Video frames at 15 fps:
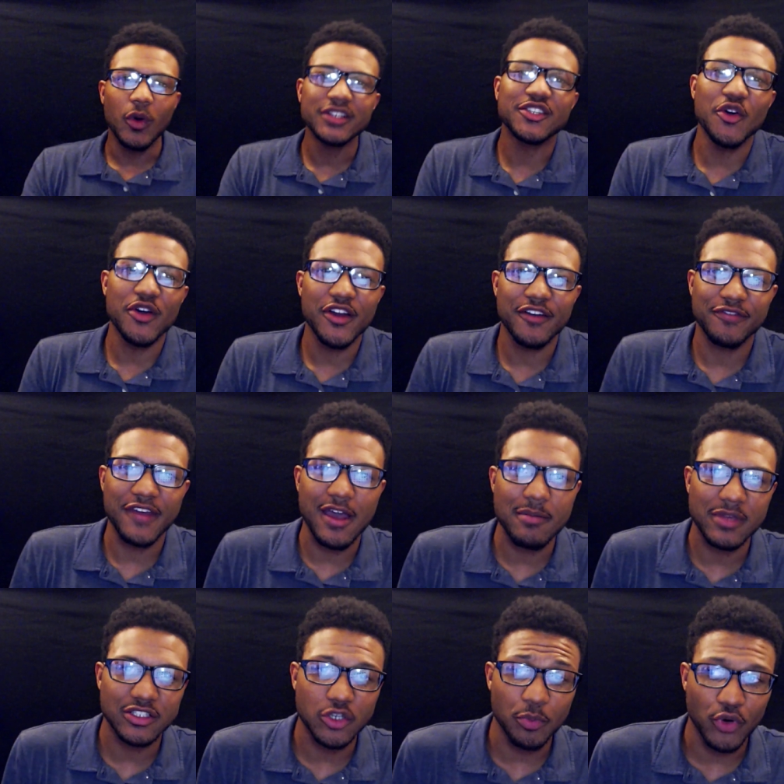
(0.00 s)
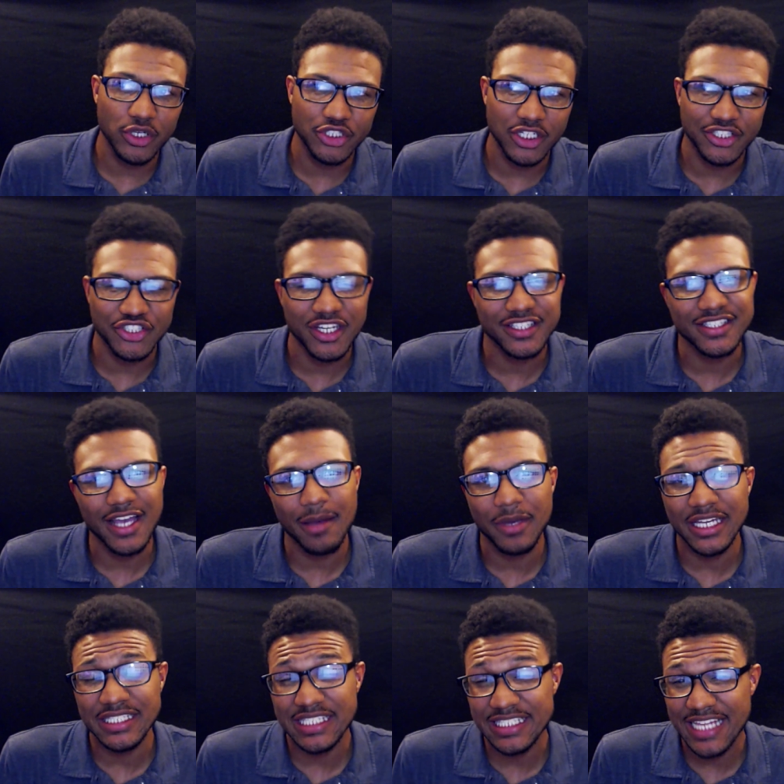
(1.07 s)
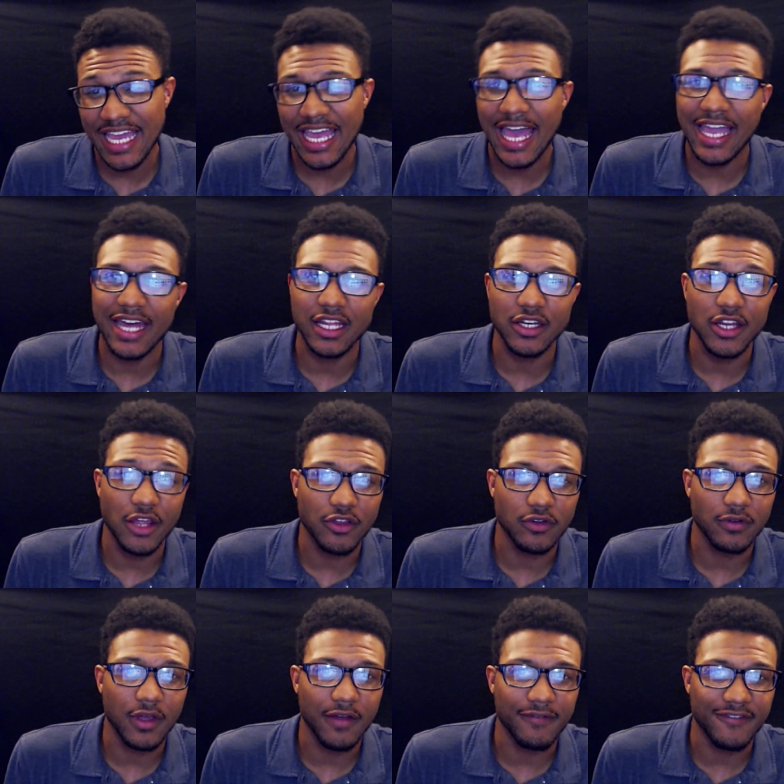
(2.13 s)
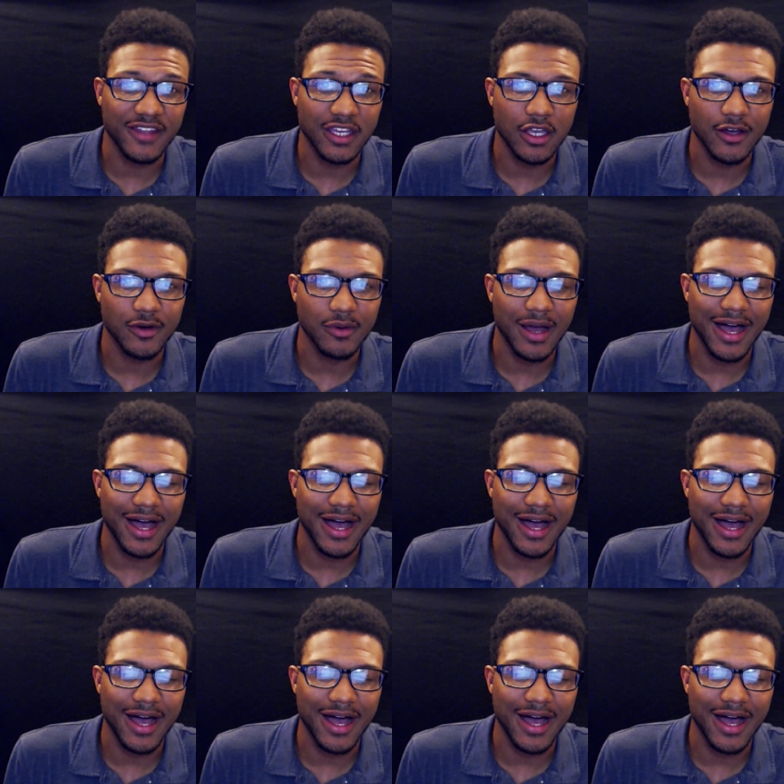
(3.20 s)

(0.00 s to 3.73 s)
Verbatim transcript: What's going on, fam? It's your boy Just J Sama, and today I got another video.